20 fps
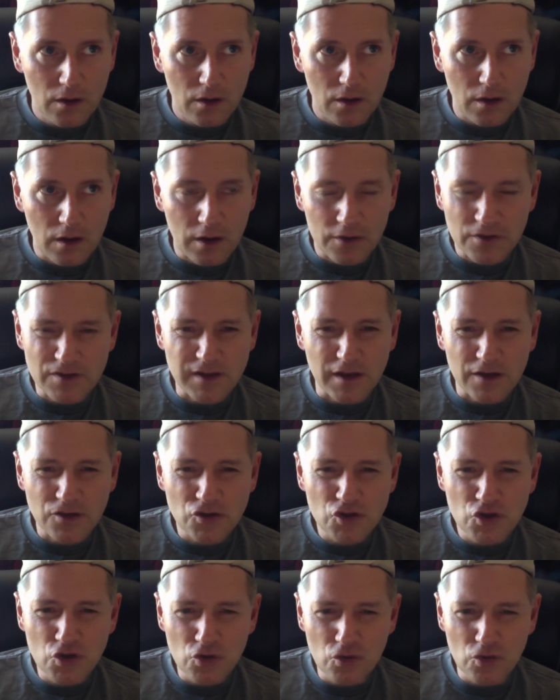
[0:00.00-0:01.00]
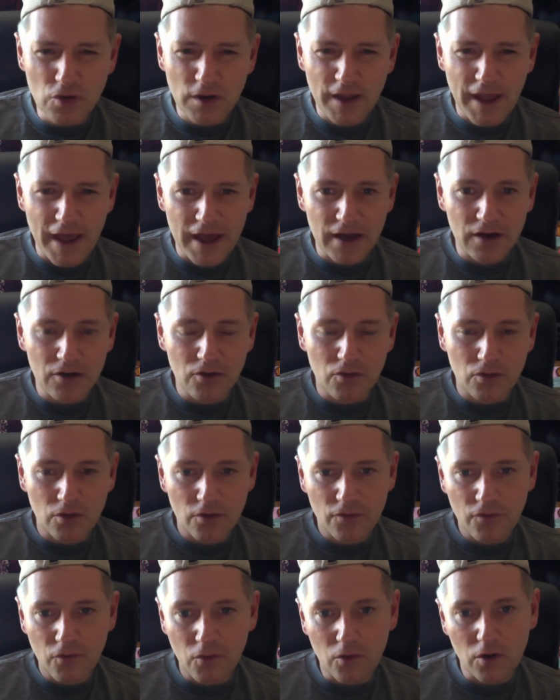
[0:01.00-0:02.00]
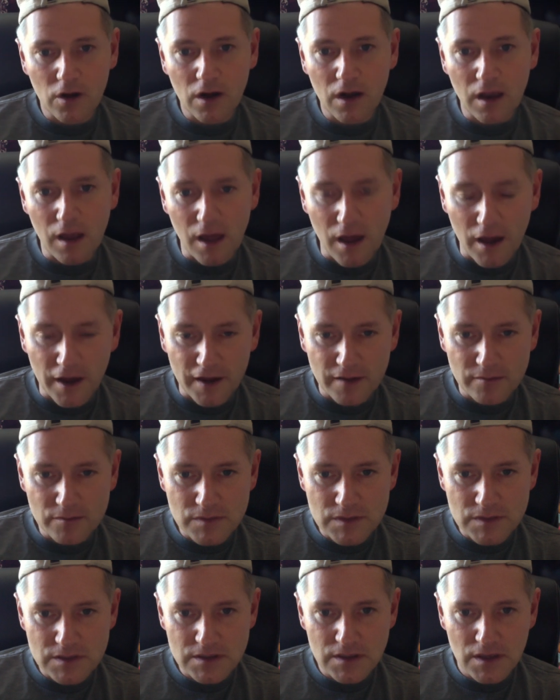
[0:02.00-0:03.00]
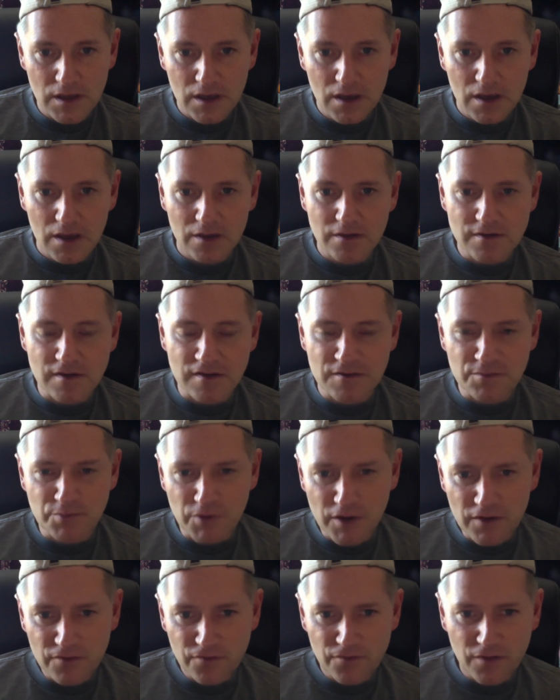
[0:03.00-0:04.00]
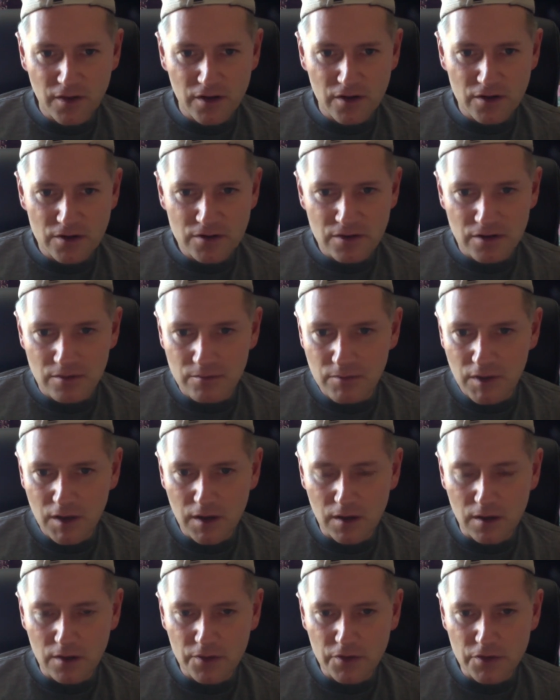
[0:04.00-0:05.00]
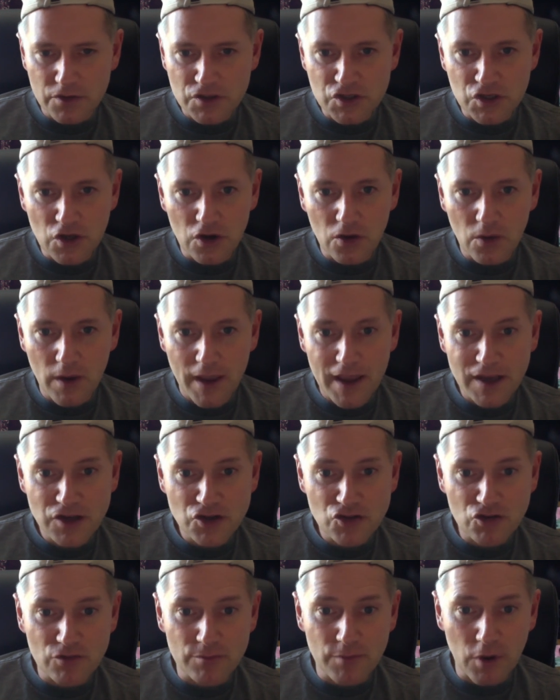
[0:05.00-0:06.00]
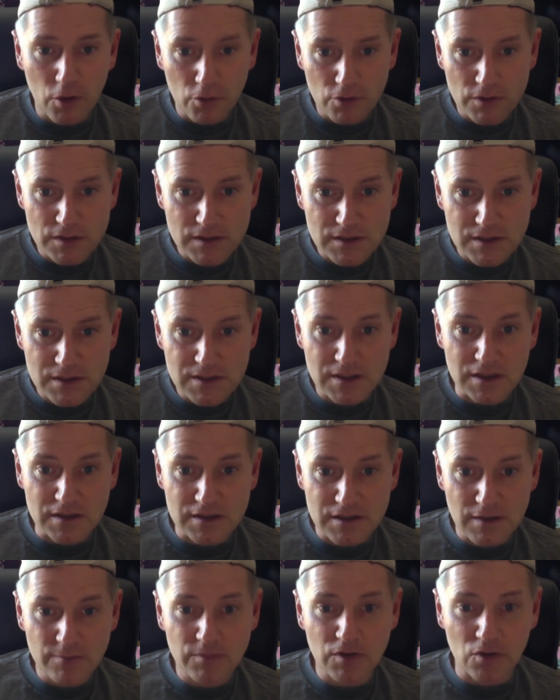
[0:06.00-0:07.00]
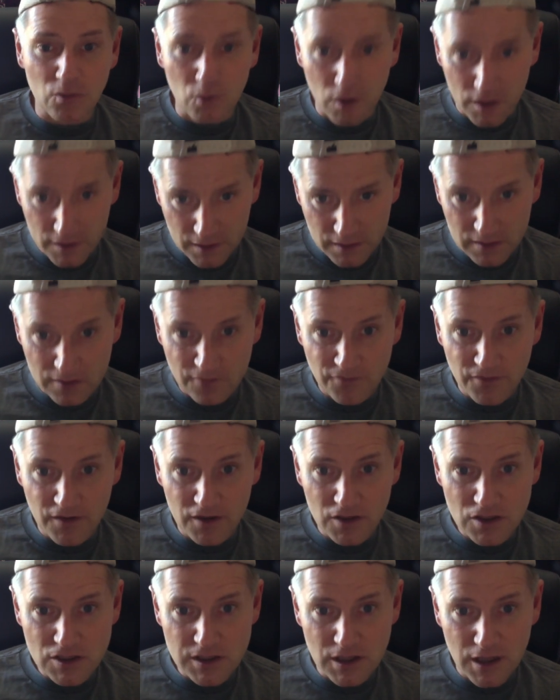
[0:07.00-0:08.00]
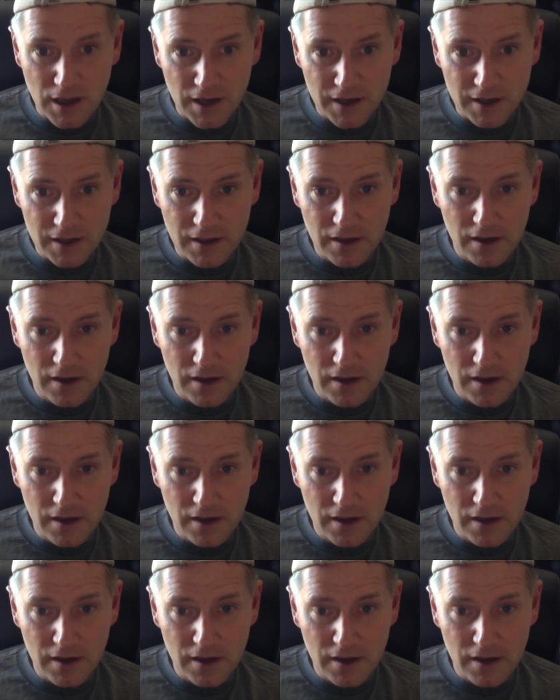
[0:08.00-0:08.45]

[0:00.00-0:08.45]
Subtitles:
there's like two category 4 climbs. There's a sprint finish in the middle. There's no extra bonuses except the one at the finish line